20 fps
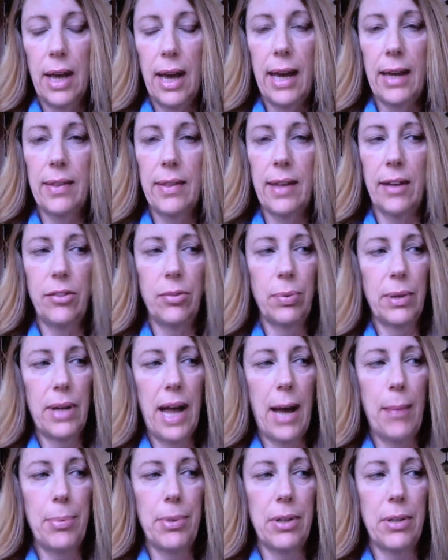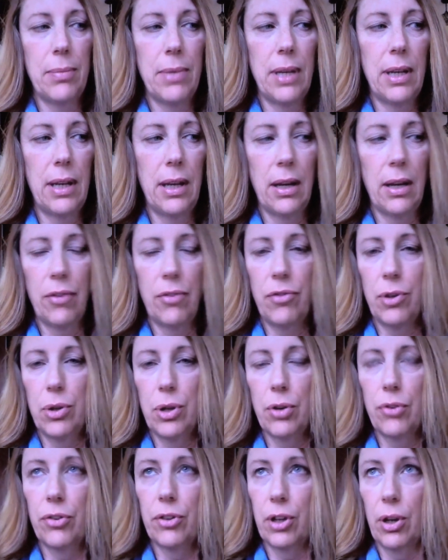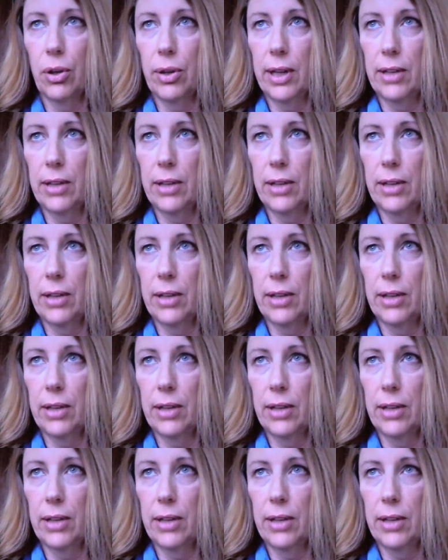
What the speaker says: And that's what happened to me a few years ago.